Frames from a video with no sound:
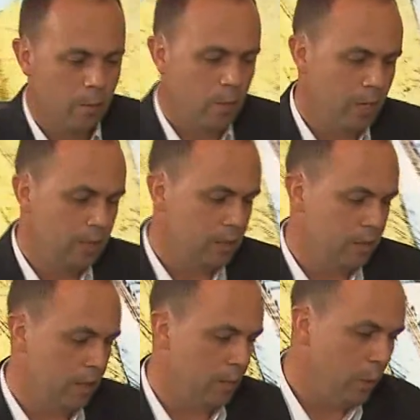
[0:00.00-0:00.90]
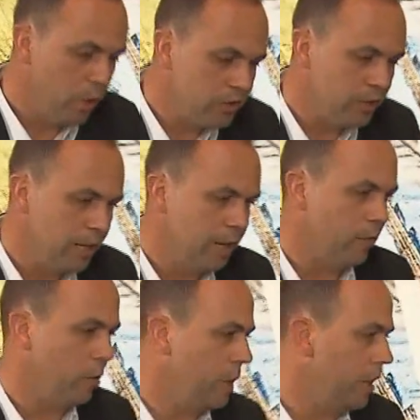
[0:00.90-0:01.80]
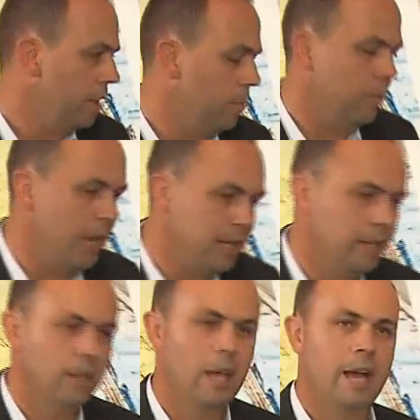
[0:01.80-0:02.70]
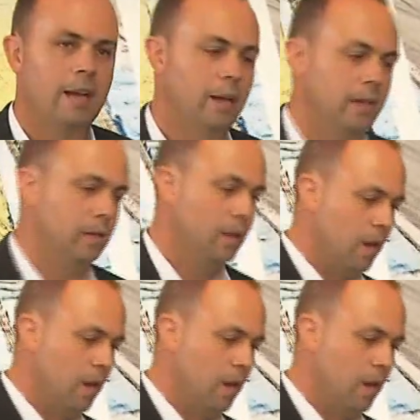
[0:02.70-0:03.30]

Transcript: But uh, personally, for me, the technical highlight